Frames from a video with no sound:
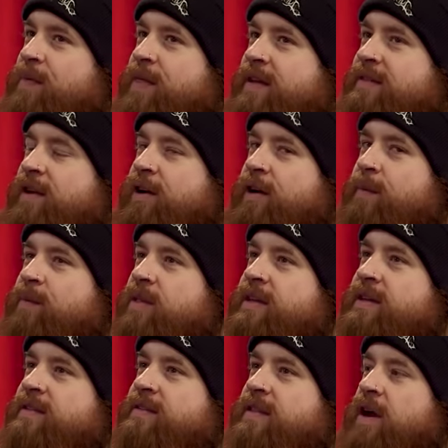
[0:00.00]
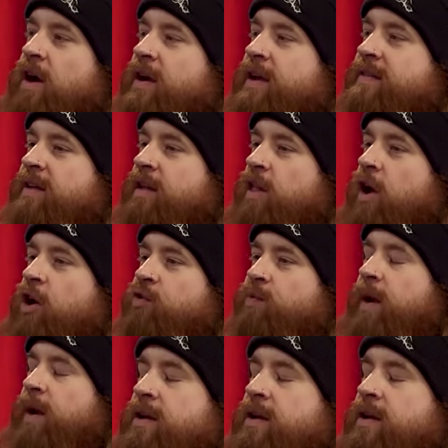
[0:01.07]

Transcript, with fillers: things that are going to please the audience at large,